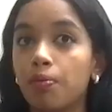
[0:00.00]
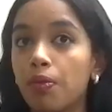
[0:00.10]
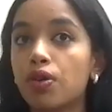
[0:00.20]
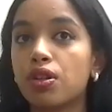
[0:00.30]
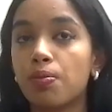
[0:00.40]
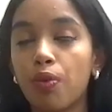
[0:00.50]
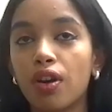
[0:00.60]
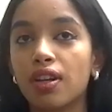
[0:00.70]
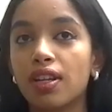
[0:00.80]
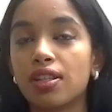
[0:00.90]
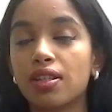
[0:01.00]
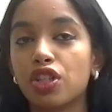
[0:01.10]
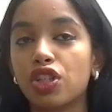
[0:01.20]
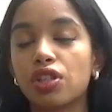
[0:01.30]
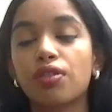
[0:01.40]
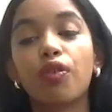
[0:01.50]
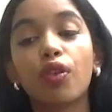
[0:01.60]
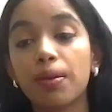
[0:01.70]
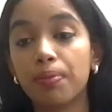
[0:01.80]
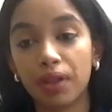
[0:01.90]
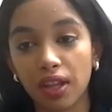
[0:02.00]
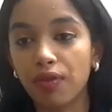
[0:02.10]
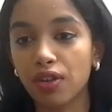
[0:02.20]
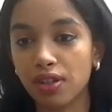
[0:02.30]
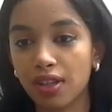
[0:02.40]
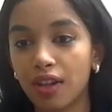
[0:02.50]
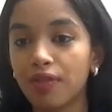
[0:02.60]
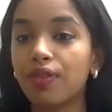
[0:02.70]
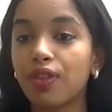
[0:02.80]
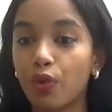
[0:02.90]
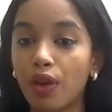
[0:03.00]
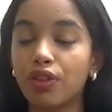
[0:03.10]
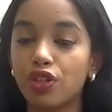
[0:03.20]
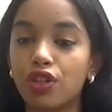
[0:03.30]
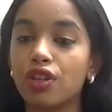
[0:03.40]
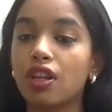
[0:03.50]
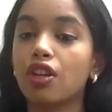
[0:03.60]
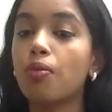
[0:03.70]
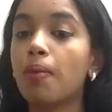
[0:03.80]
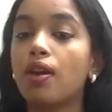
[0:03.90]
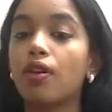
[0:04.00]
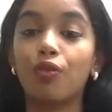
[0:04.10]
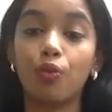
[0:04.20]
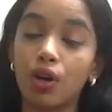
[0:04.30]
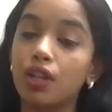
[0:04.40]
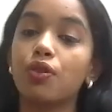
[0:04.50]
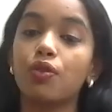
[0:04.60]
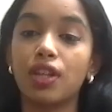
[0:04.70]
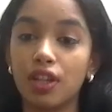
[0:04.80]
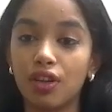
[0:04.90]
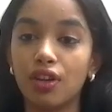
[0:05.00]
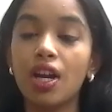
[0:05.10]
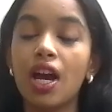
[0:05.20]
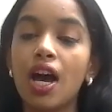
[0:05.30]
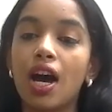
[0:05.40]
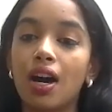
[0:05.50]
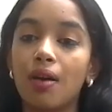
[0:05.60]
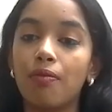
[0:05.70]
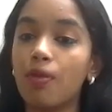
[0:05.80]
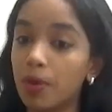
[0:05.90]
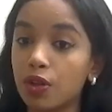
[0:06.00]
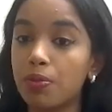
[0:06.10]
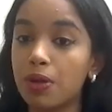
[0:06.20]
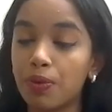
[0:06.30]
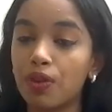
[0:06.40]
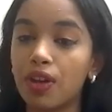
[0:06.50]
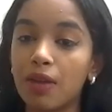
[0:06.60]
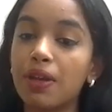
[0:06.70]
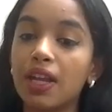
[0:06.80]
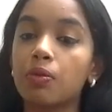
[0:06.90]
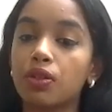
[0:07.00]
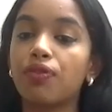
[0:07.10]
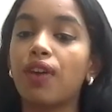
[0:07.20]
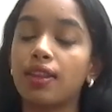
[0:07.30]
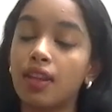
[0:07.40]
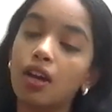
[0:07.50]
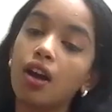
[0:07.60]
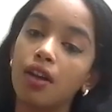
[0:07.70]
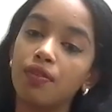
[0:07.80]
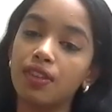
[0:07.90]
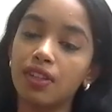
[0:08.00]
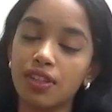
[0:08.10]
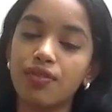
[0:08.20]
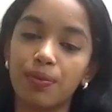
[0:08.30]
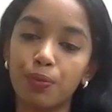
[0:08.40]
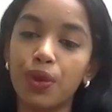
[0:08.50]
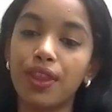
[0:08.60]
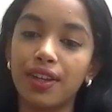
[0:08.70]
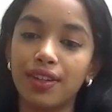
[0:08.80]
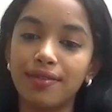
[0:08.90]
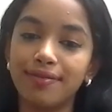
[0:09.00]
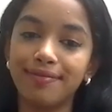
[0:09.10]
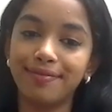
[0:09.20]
most important is to just fully believe yourself throughout the journey, no matter what you hear from other people, and being able to find that confidence from within.